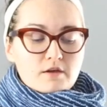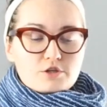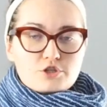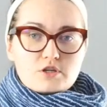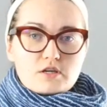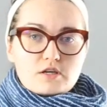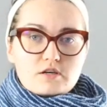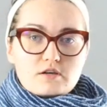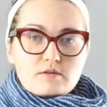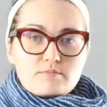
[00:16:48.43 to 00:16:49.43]

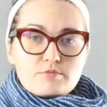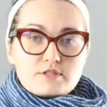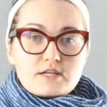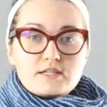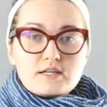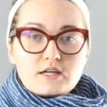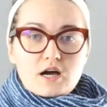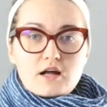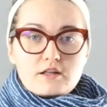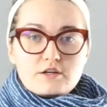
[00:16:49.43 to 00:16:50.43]
She presented in
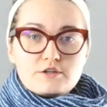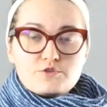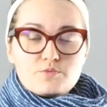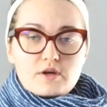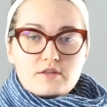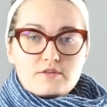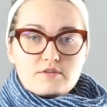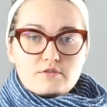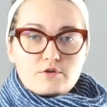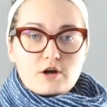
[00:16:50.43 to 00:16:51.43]
college
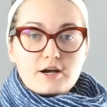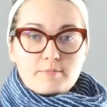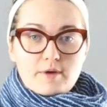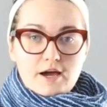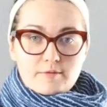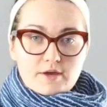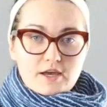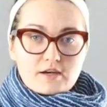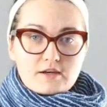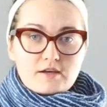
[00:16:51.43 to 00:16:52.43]
with chronic back
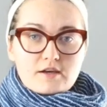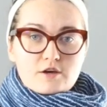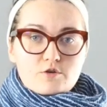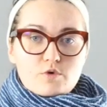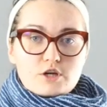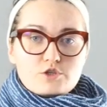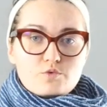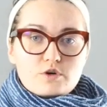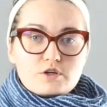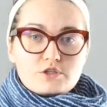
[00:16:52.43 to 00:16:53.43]
pain,
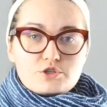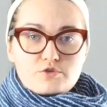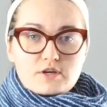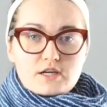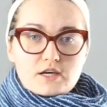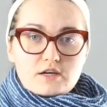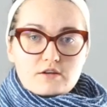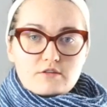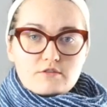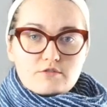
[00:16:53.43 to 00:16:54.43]
which was
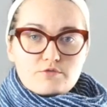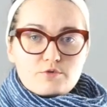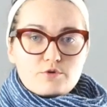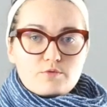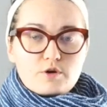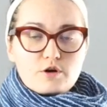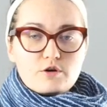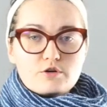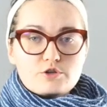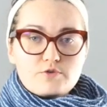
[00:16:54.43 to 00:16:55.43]
treated through
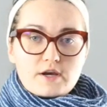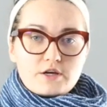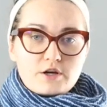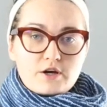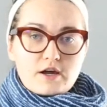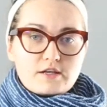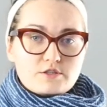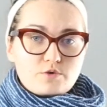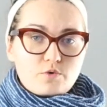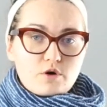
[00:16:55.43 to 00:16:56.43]
her trainer at
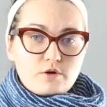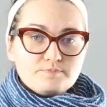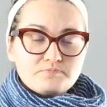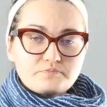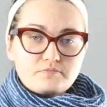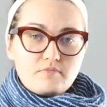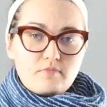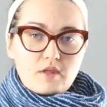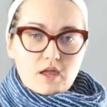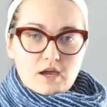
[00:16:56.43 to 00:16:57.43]
school
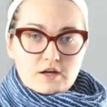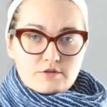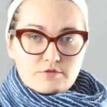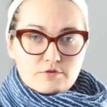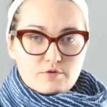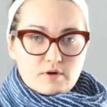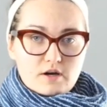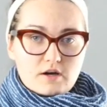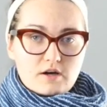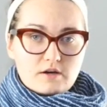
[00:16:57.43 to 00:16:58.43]
and through
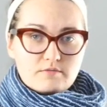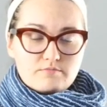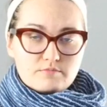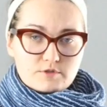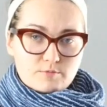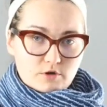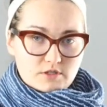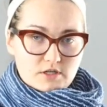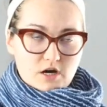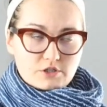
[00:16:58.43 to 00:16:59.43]
a
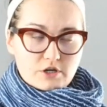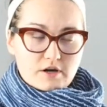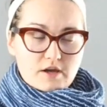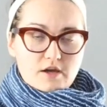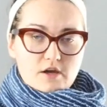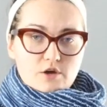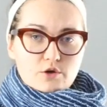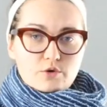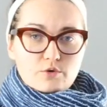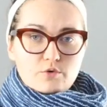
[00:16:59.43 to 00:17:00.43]
sports doctor,
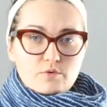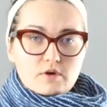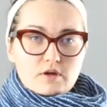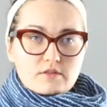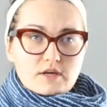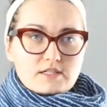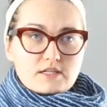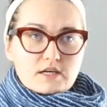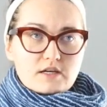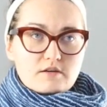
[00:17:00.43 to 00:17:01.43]
who they
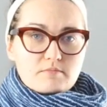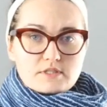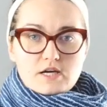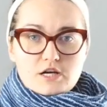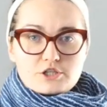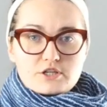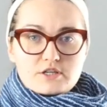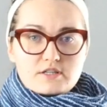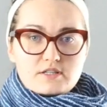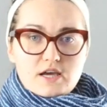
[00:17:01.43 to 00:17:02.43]
did
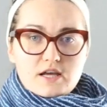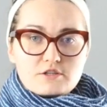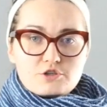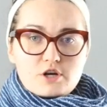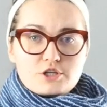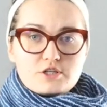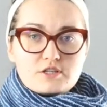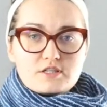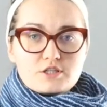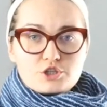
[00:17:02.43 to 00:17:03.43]
massages and
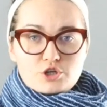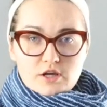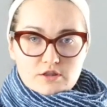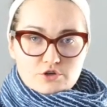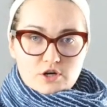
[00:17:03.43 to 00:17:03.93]
stretches and strength